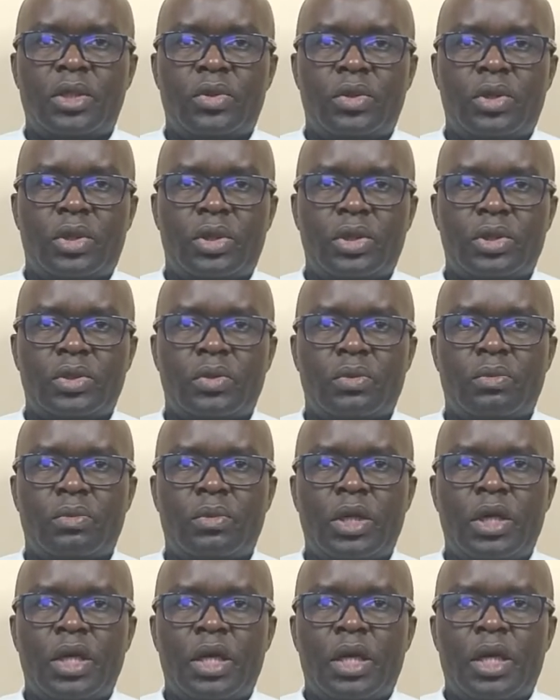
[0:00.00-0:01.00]

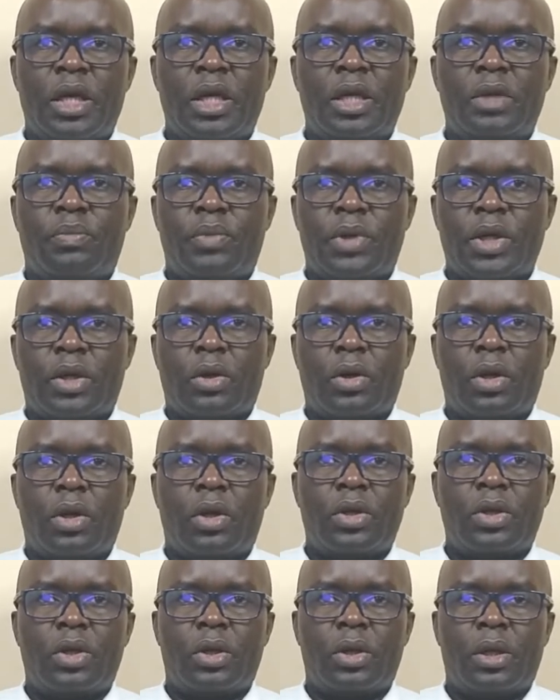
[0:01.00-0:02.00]
unionism in
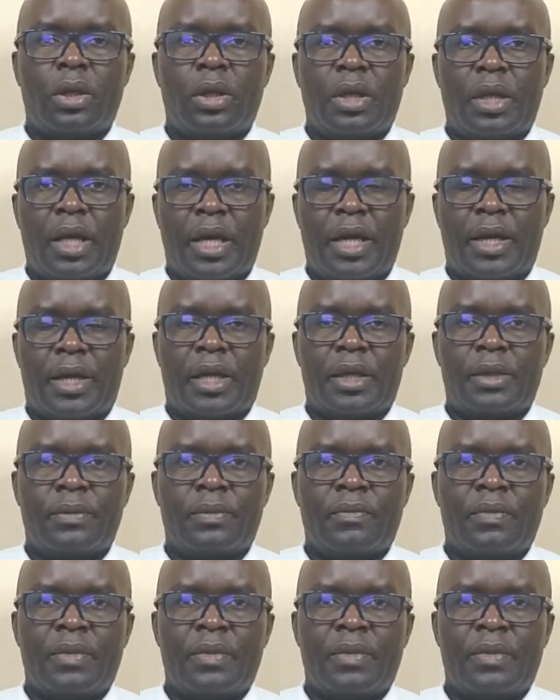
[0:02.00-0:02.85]
pre-colonial era.